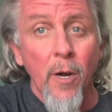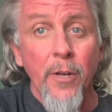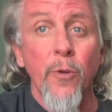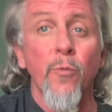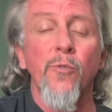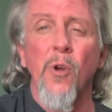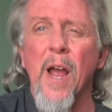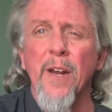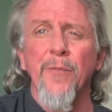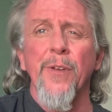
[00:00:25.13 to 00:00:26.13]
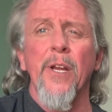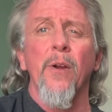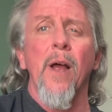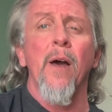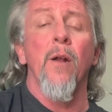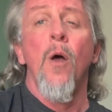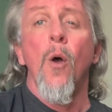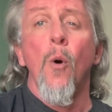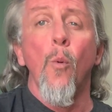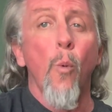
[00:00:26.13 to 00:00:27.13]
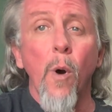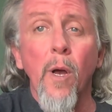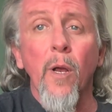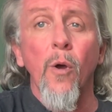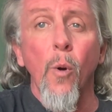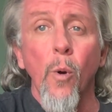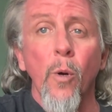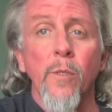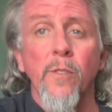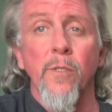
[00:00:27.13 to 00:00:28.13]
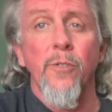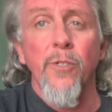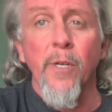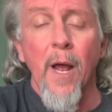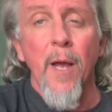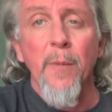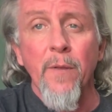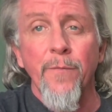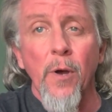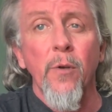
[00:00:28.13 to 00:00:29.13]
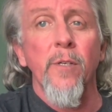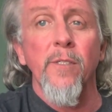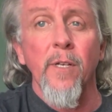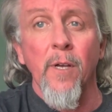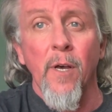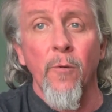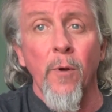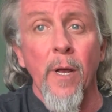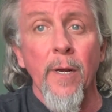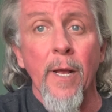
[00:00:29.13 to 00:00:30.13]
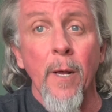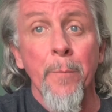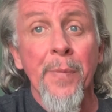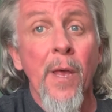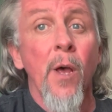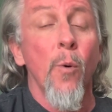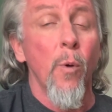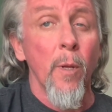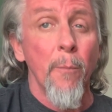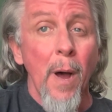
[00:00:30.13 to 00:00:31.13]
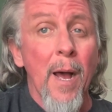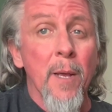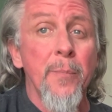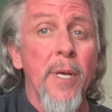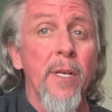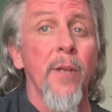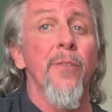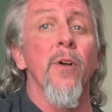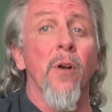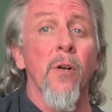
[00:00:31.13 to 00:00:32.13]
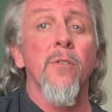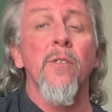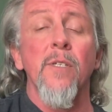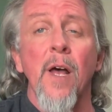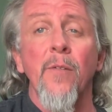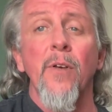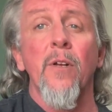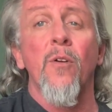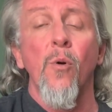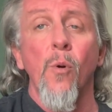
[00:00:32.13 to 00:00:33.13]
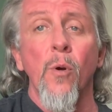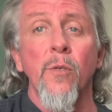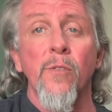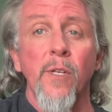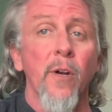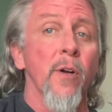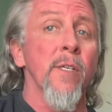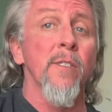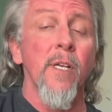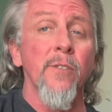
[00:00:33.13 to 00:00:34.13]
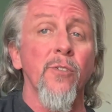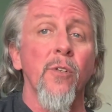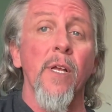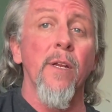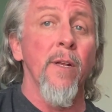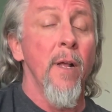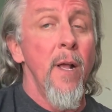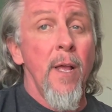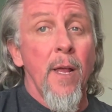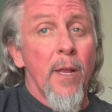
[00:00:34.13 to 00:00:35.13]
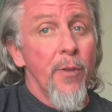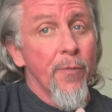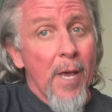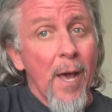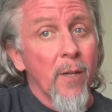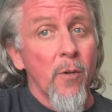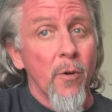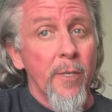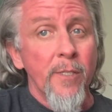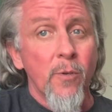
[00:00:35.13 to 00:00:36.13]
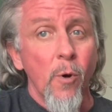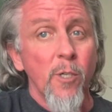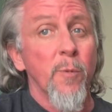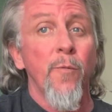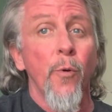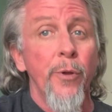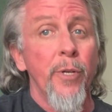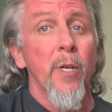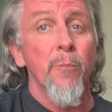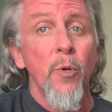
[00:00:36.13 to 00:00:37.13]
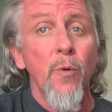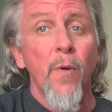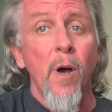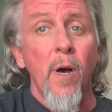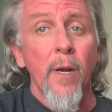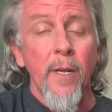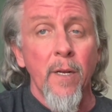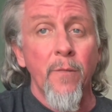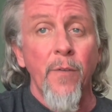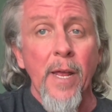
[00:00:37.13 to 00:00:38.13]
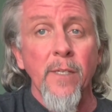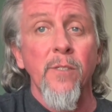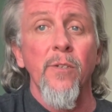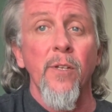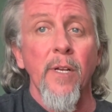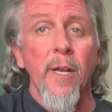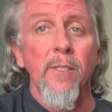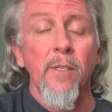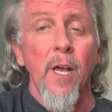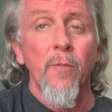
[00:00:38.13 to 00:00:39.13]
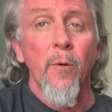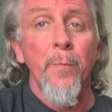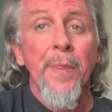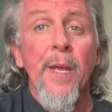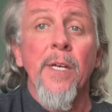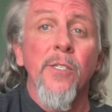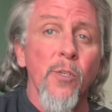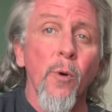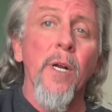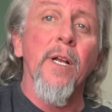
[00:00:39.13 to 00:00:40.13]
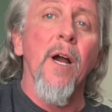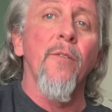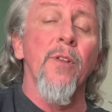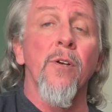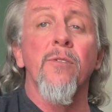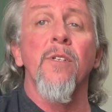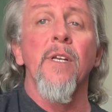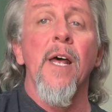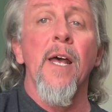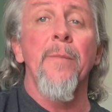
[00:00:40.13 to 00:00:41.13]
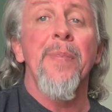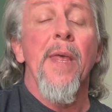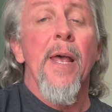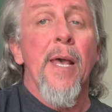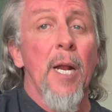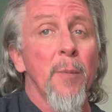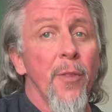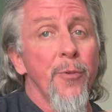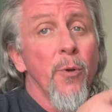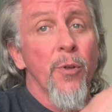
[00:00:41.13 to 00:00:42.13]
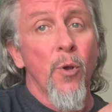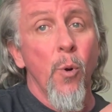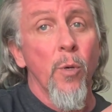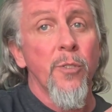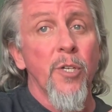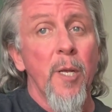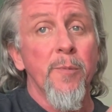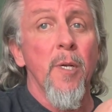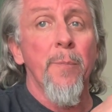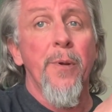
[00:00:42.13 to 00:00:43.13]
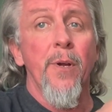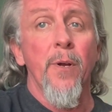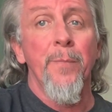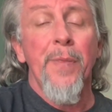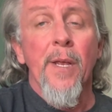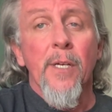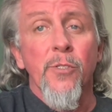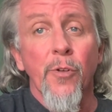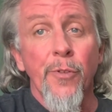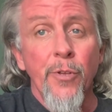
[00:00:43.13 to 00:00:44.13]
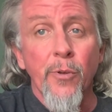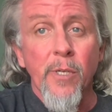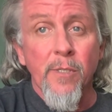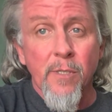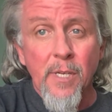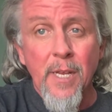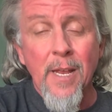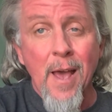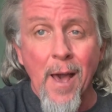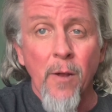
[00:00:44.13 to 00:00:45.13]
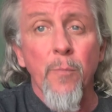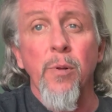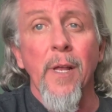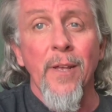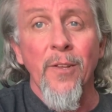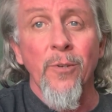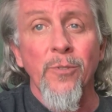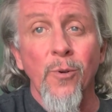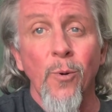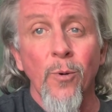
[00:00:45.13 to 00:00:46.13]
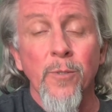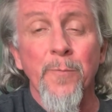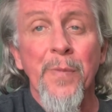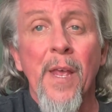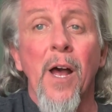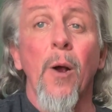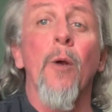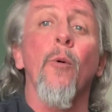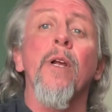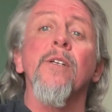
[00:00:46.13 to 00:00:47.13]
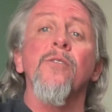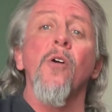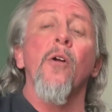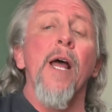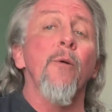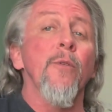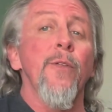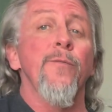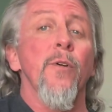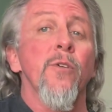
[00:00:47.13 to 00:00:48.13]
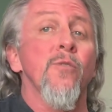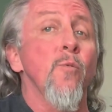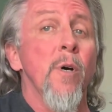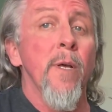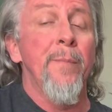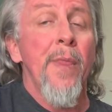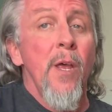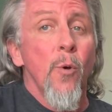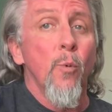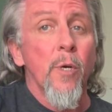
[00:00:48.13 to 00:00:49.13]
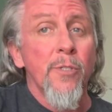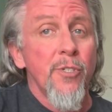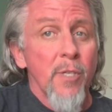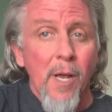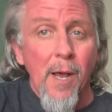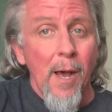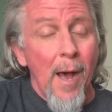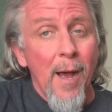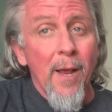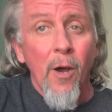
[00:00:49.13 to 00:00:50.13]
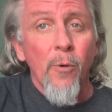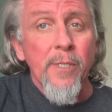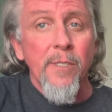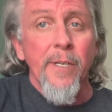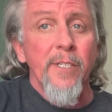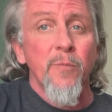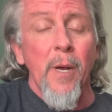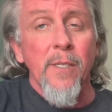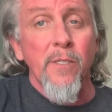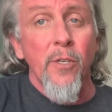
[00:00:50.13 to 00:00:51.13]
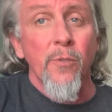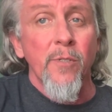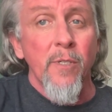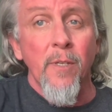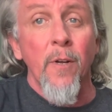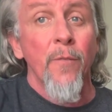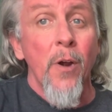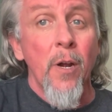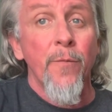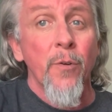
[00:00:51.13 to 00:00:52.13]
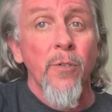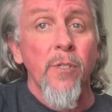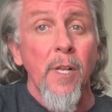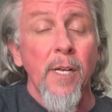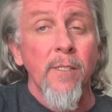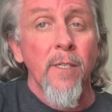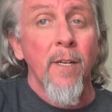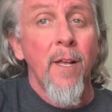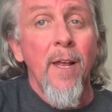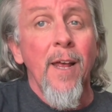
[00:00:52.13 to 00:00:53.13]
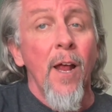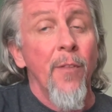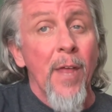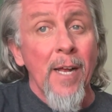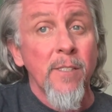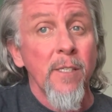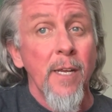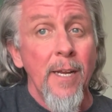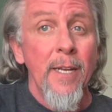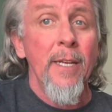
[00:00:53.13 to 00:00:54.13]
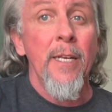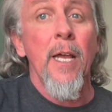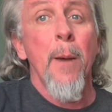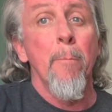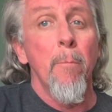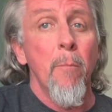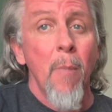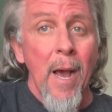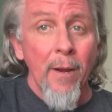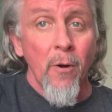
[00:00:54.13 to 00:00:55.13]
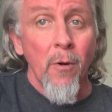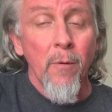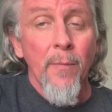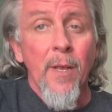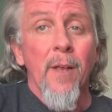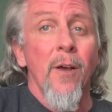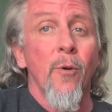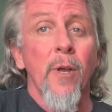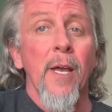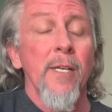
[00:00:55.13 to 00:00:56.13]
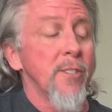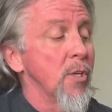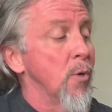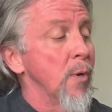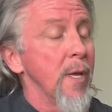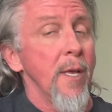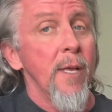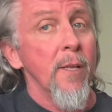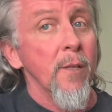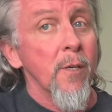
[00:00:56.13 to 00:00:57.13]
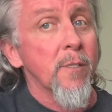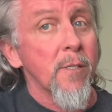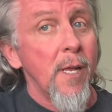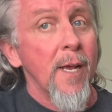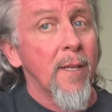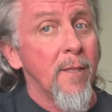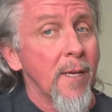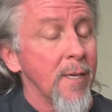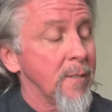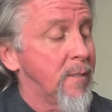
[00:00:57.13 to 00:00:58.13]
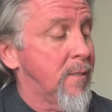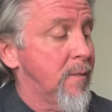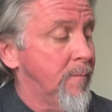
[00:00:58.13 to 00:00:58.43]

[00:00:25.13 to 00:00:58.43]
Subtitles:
and you're trying to figure out what chords should I be focusing on right now. Well, in my opinion, there are 7 chords that are essential, and you've got to learn these chords before you can move on and advance to the next level. So we're going to cover those today, and I'm going to throw the chord shapes up here so that you can see how to play those chords. All right, we're going to start out with the first one, which I always teach my students in their very first lesson, and that's E minor. Okay, so it looks like this.